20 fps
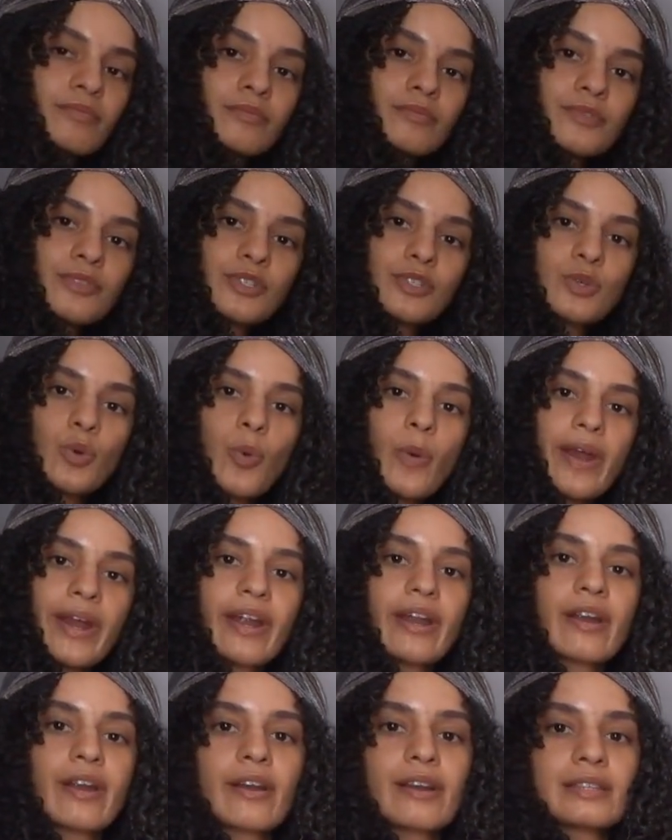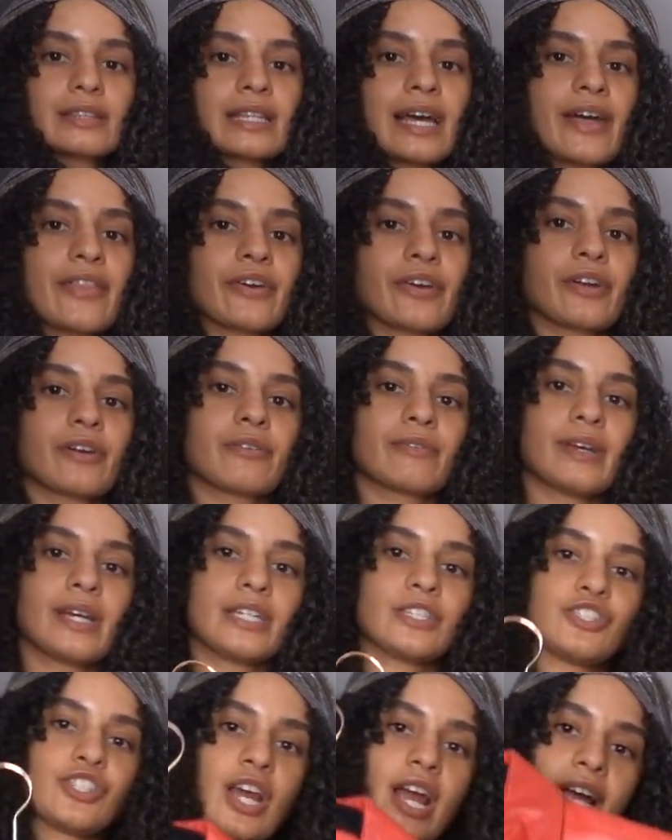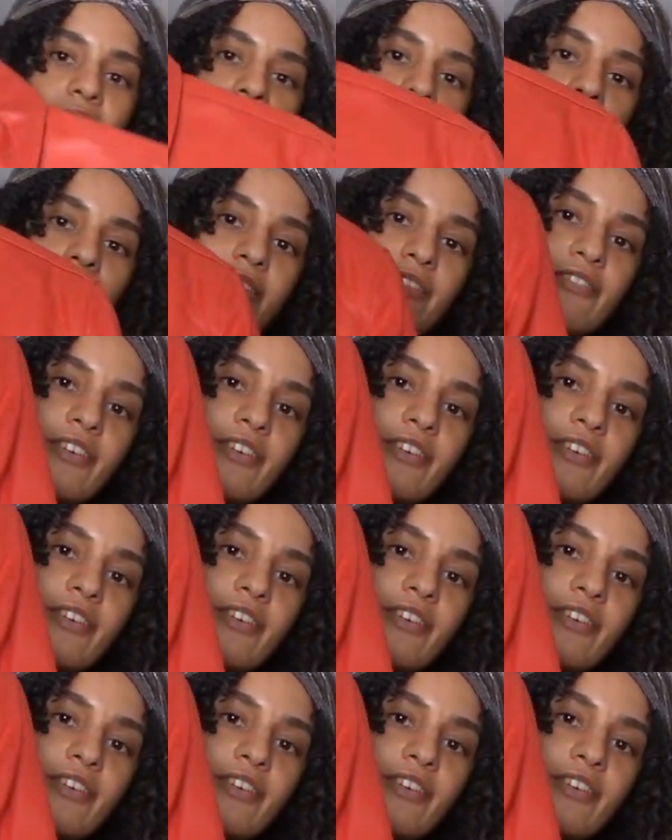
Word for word: square leather red jacket I